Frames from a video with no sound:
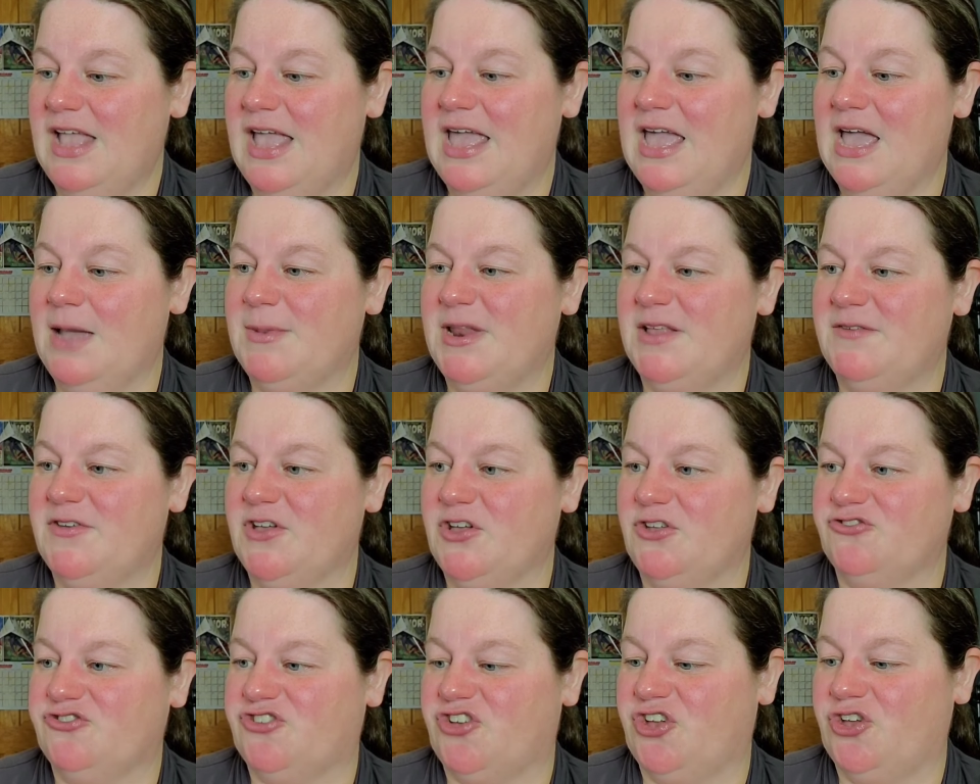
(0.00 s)

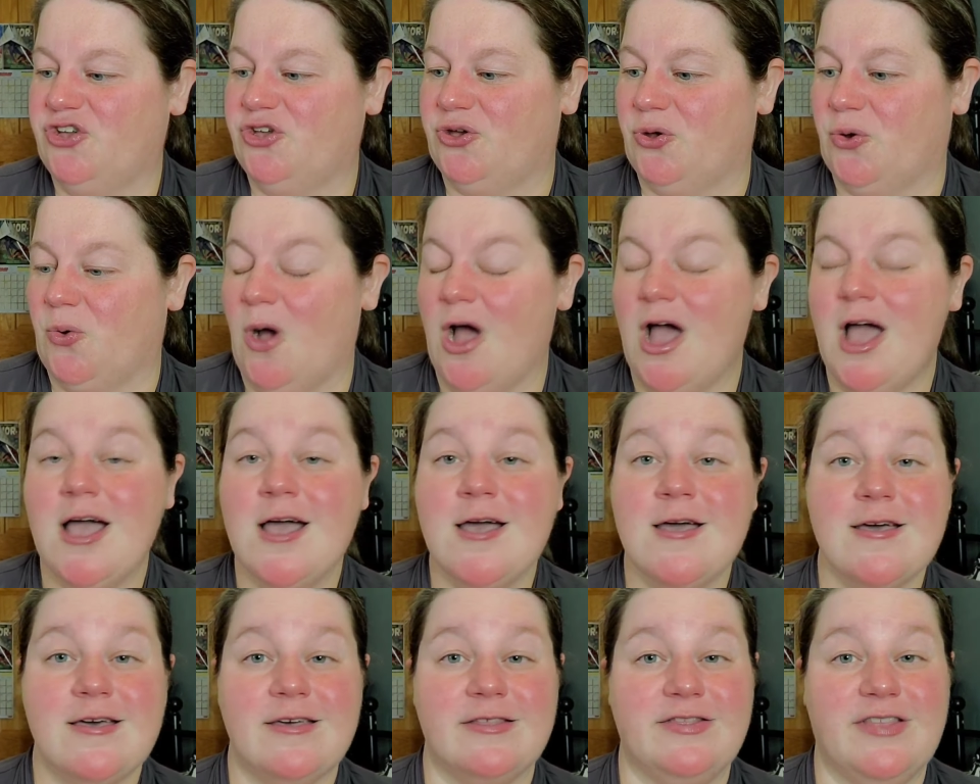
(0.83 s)
Amityville 2,
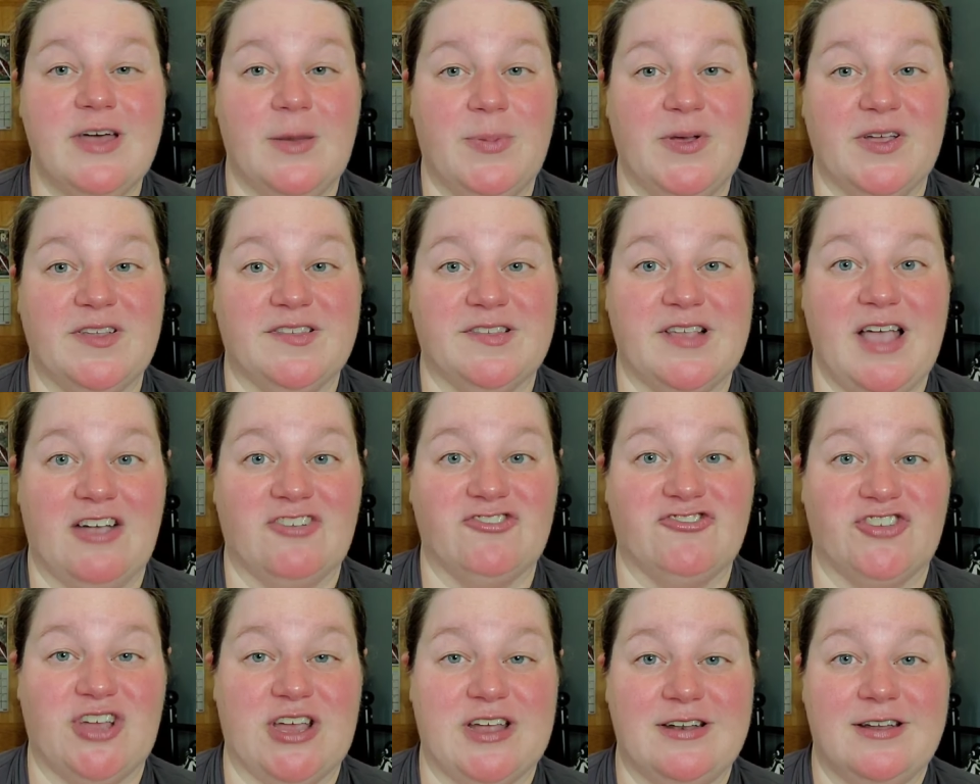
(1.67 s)
The
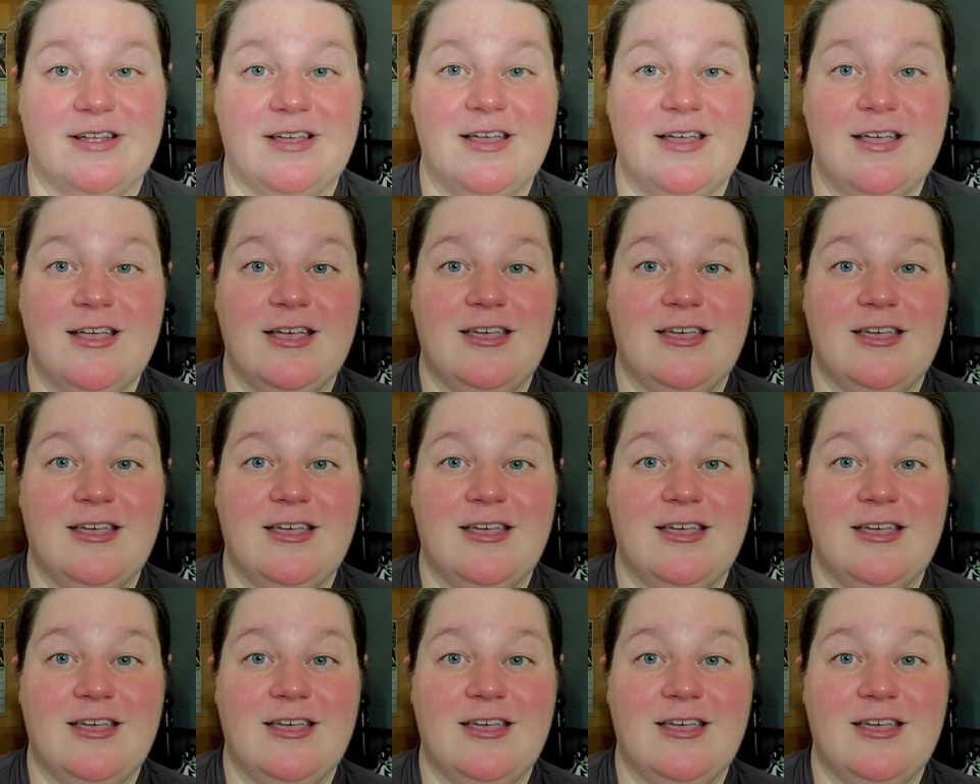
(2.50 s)
Possession,